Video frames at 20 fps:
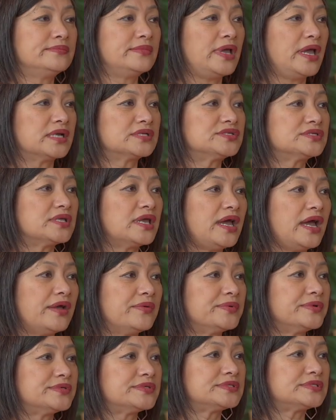Actually, I
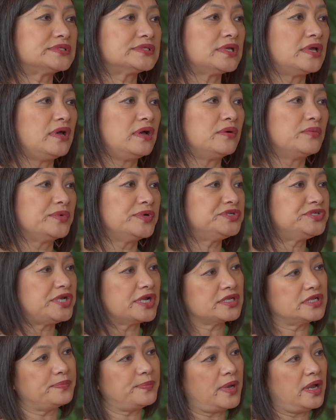was uh,
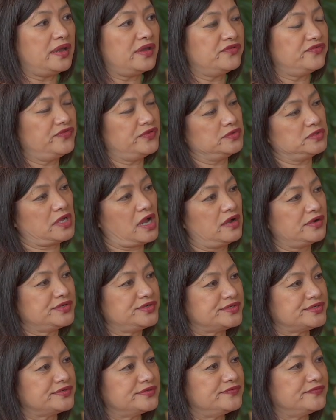rejected by a few
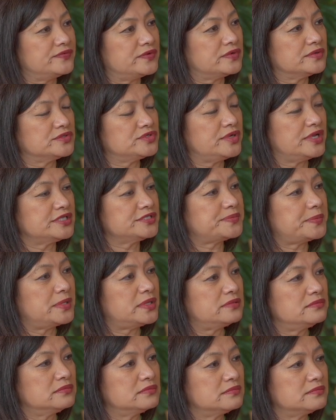doctors for
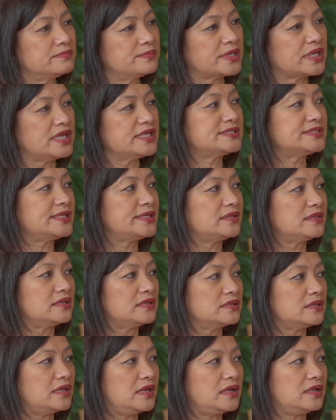transplant because they
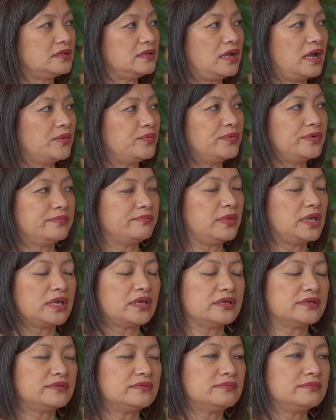think that I wouldn't
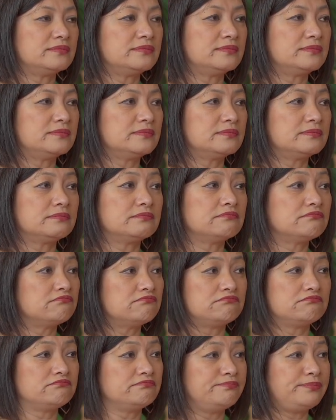make it
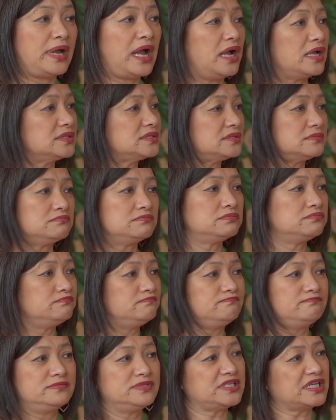past
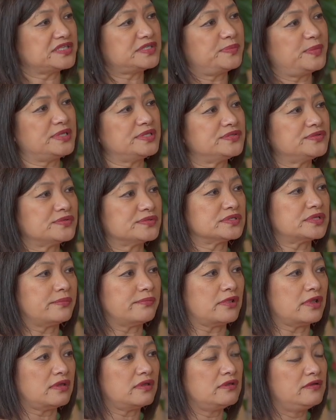six months or something.